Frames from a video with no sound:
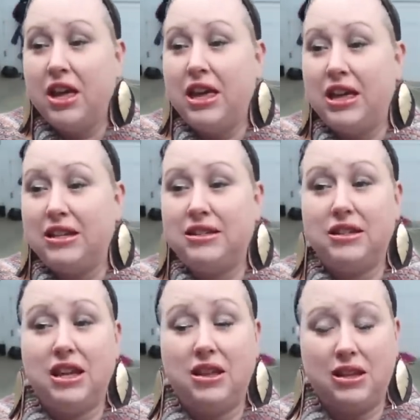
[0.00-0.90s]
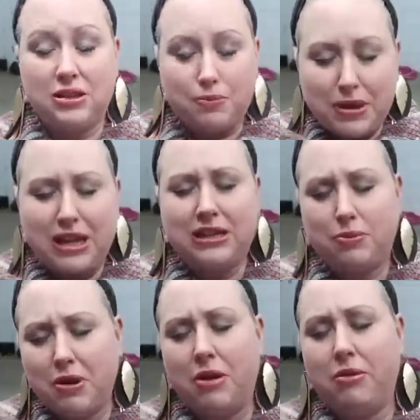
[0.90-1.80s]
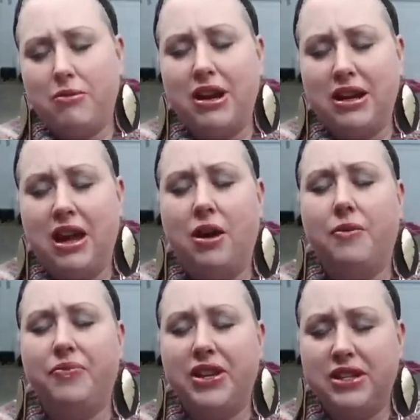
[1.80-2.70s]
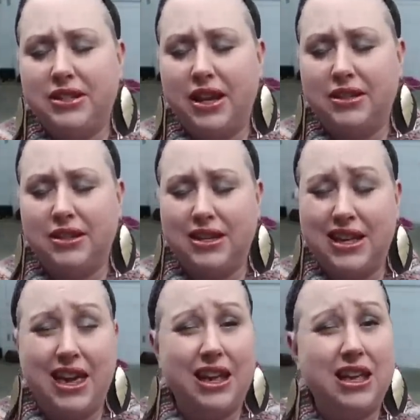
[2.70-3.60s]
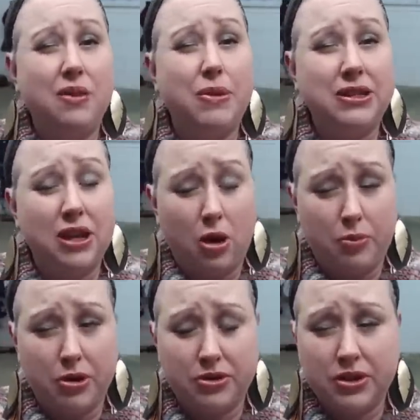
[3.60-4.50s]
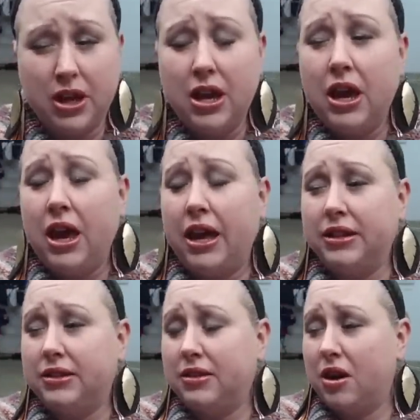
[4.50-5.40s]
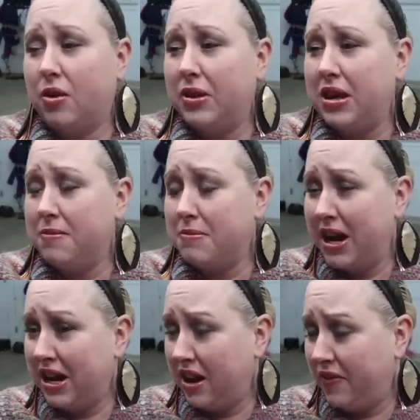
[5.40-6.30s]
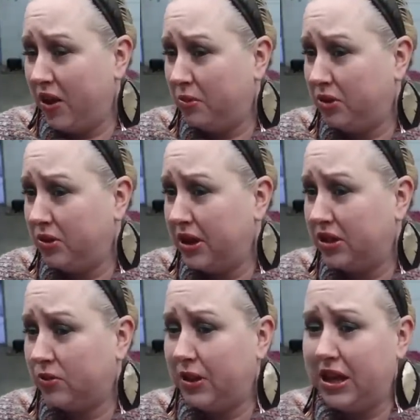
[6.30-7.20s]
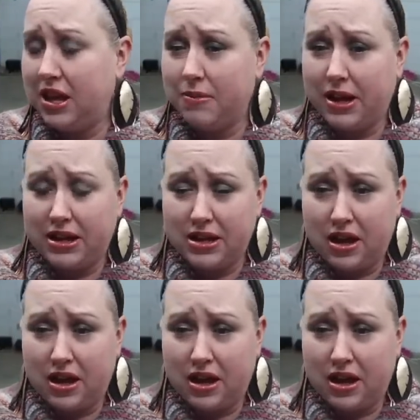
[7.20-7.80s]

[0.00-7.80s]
is his biggest problem right now he says is he can't keep his helpers and so he might have helped two days a week he might